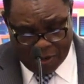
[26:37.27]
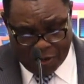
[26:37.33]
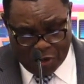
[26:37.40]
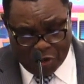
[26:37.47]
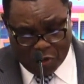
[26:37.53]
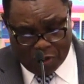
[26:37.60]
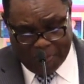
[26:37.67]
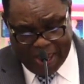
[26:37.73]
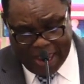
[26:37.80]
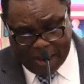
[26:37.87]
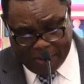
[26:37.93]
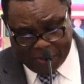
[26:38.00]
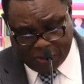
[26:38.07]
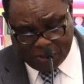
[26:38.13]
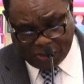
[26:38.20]
you'll be
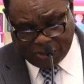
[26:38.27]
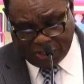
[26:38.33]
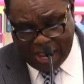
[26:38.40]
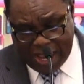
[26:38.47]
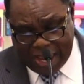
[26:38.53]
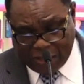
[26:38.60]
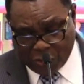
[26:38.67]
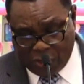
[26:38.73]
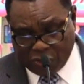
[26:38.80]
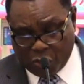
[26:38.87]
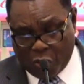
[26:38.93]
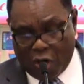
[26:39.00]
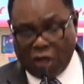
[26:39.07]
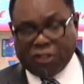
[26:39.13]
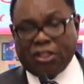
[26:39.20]
able to say it was
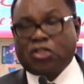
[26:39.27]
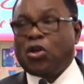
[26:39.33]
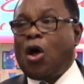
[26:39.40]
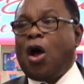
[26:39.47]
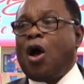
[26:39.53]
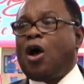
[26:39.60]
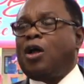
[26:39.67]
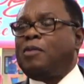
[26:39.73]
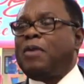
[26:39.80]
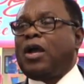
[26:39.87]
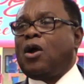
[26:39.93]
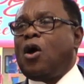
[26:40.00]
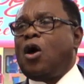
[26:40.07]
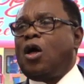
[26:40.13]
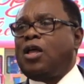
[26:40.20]
worth it all
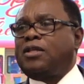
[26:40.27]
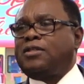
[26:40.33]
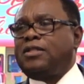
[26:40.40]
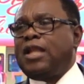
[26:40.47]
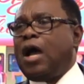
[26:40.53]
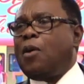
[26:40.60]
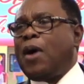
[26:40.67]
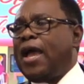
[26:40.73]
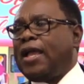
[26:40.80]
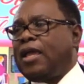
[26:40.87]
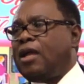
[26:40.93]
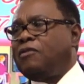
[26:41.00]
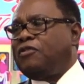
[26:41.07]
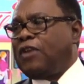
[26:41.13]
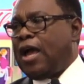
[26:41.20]
because now I
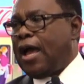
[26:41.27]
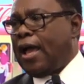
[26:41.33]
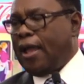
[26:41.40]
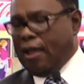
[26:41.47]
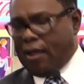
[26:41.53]
can fly.